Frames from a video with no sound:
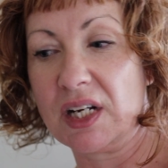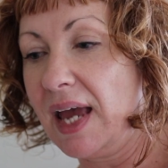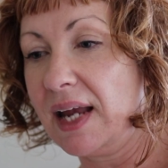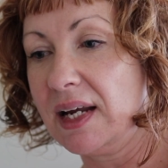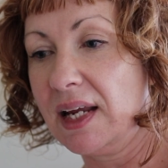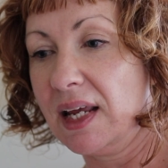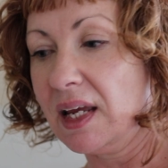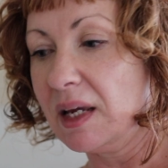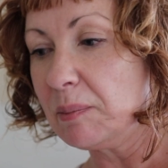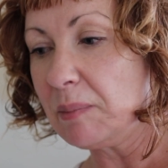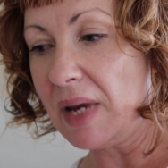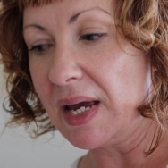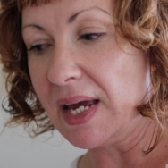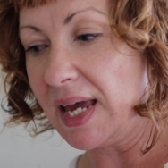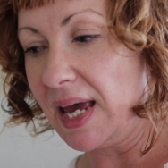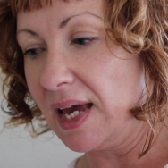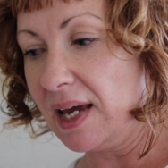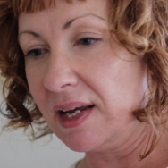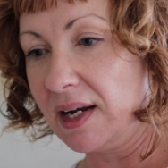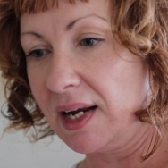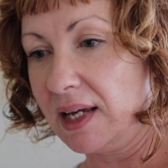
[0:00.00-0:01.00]
And in my
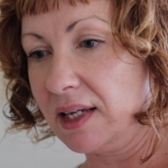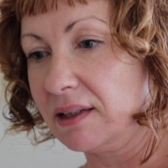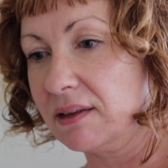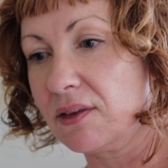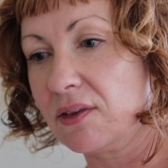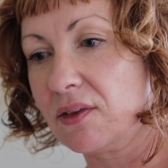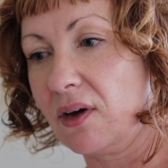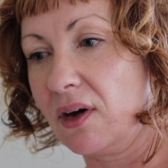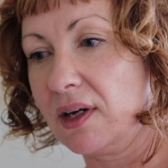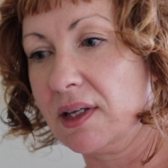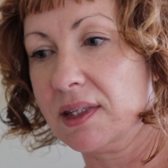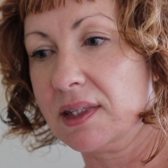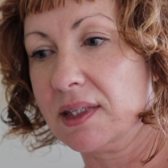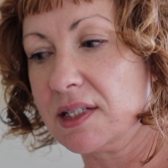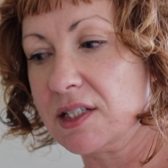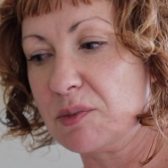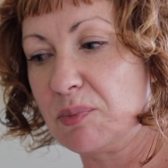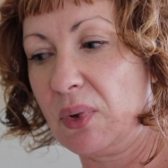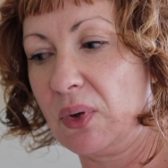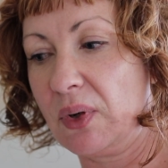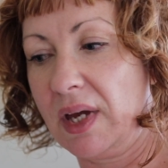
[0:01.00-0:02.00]
head, I had thought
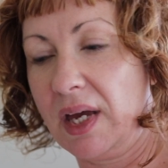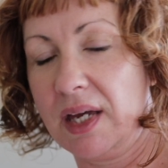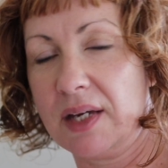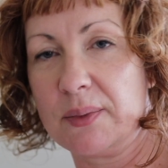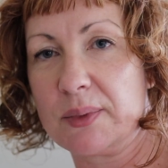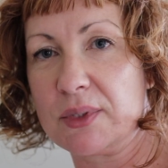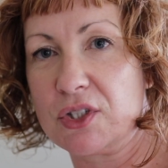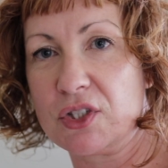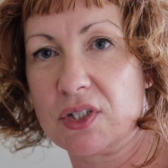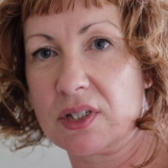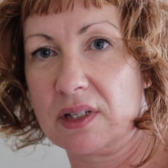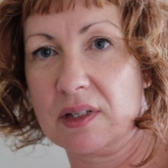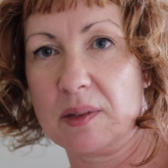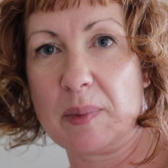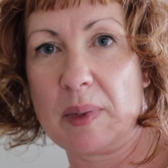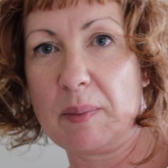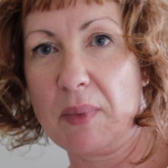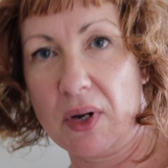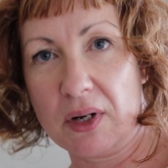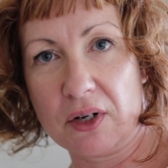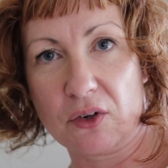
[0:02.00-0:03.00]
this bouquet was just going to be
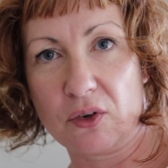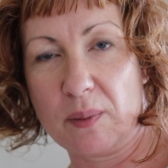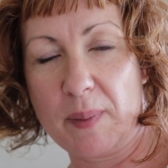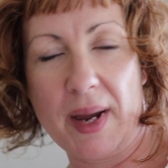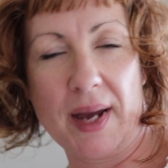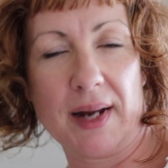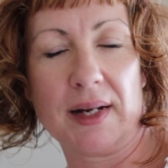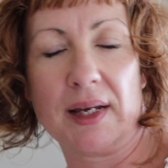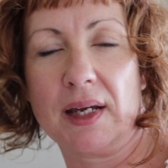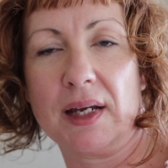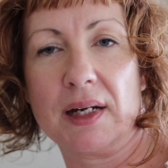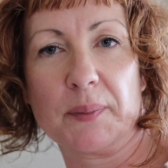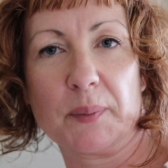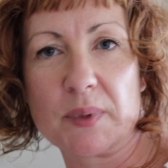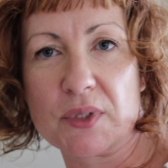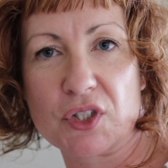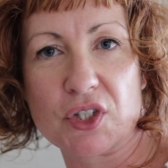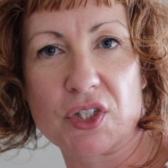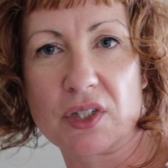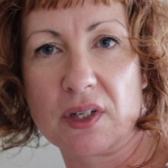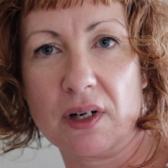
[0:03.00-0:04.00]
monochromatic and it was
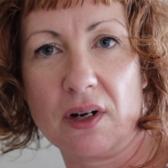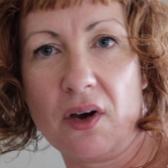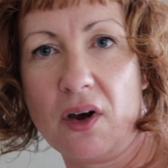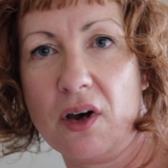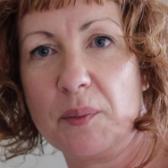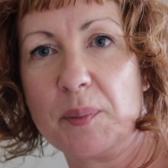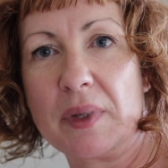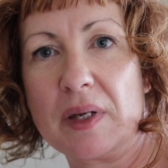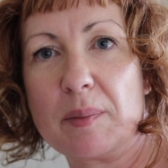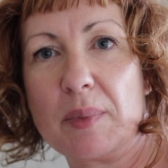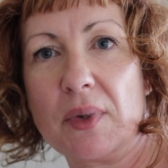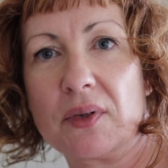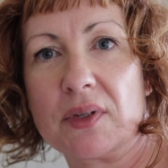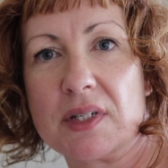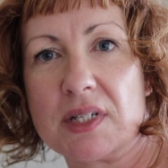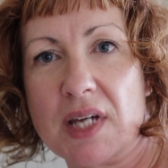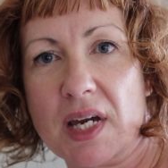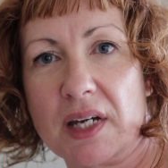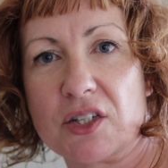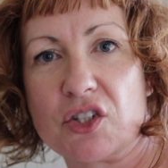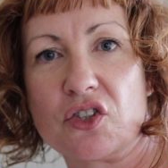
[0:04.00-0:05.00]
just going to all be about the
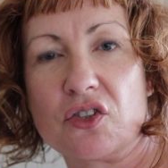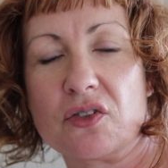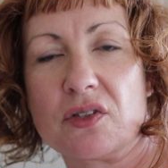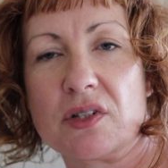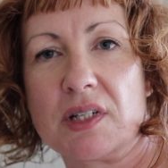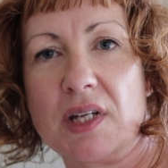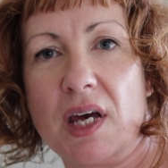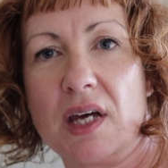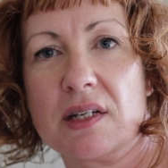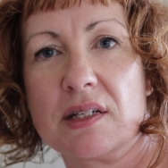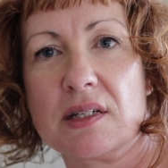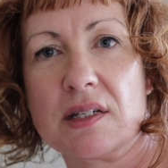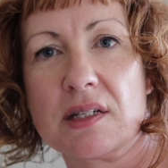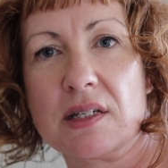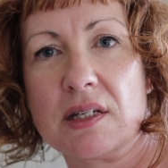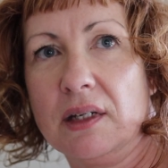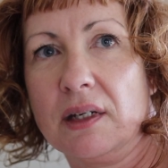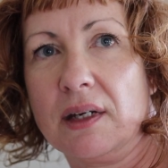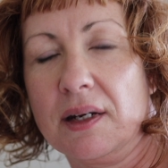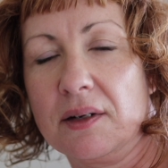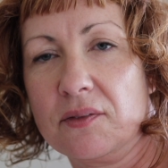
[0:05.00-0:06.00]
textures and
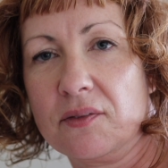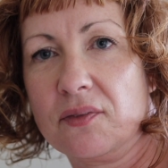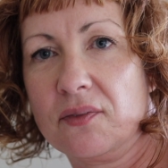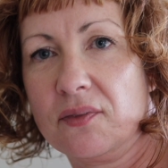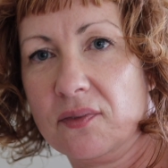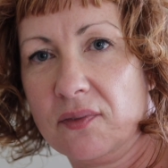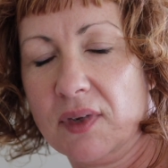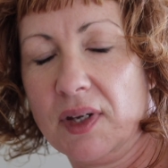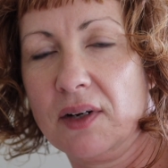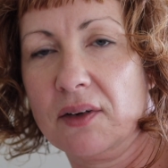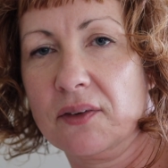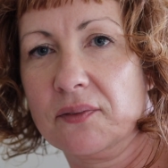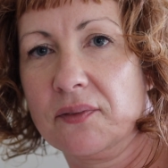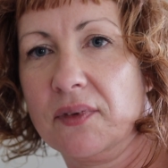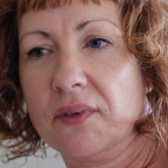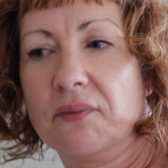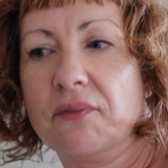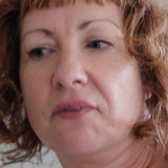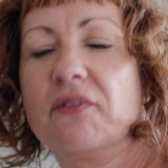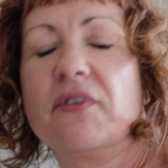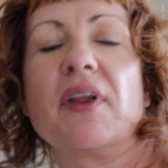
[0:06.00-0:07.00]
kind of, you know, the
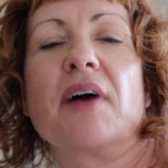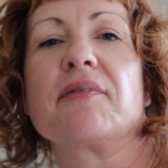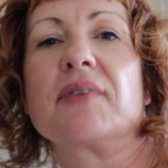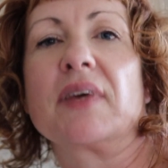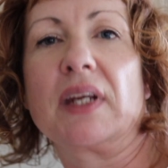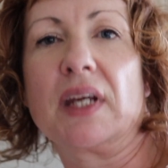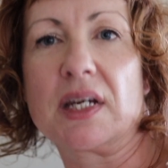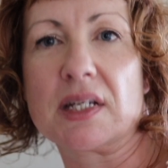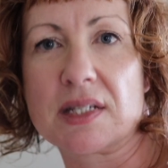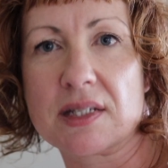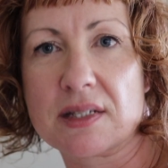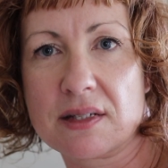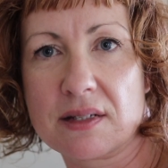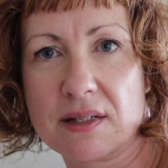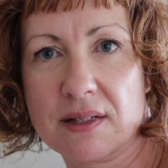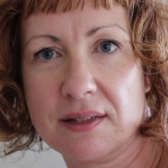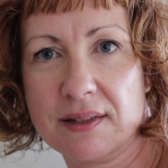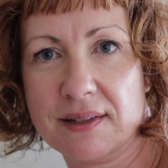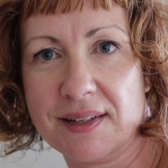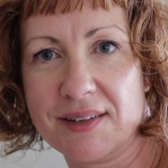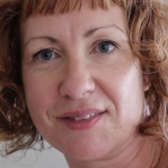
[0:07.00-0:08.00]
fluffiness
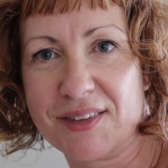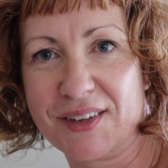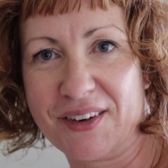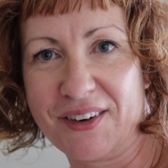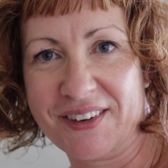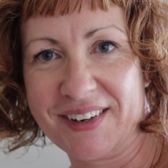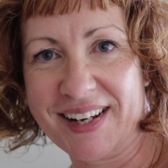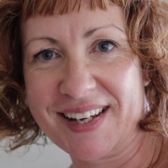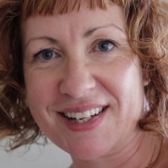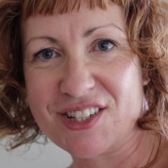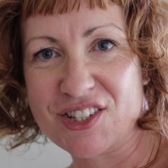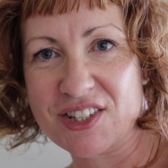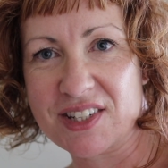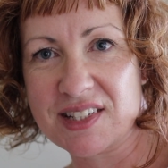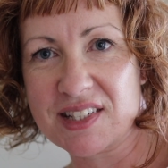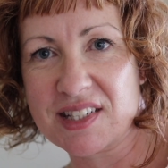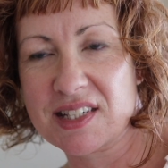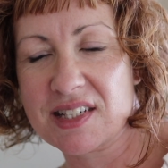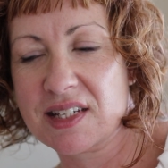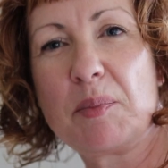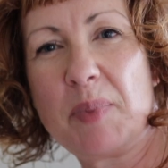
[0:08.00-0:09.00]
of the
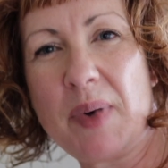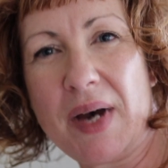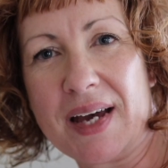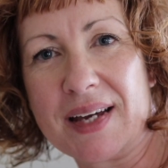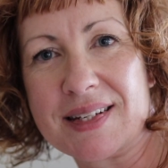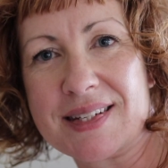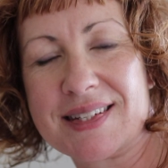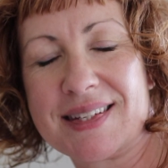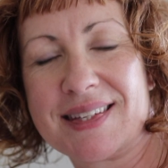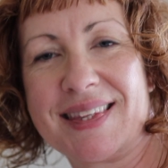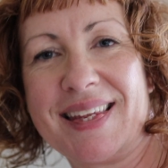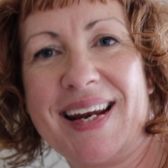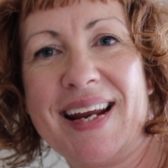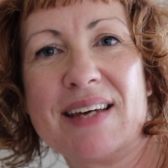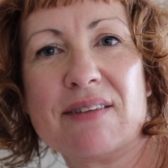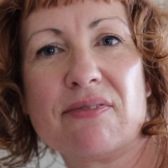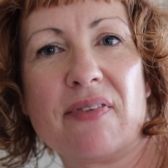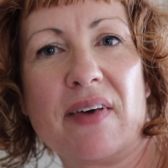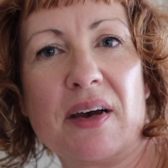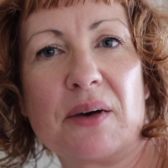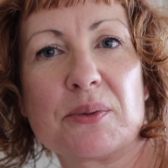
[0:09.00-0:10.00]
carnations. But then I
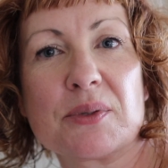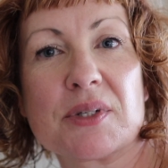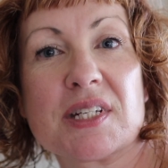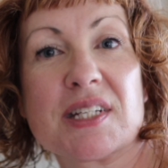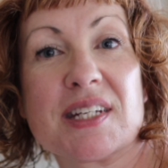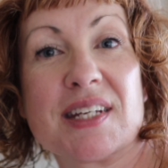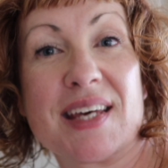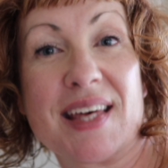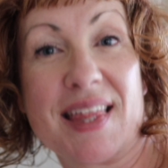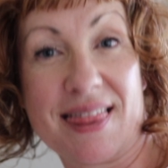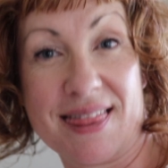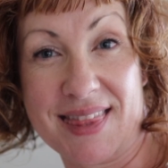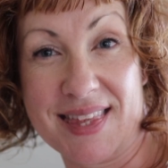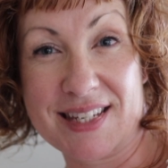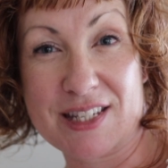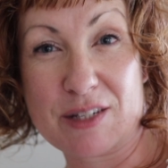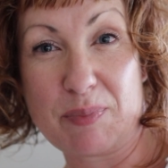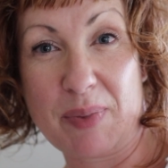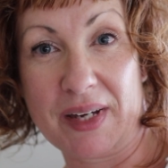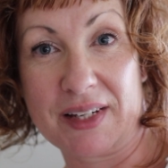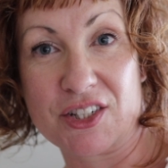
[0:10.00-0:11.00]
found
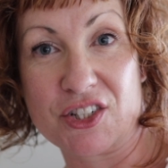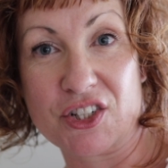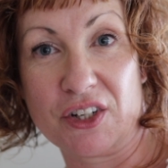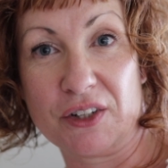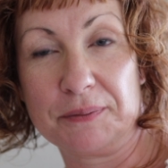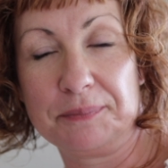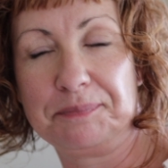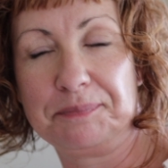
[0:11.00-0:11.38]
this picture,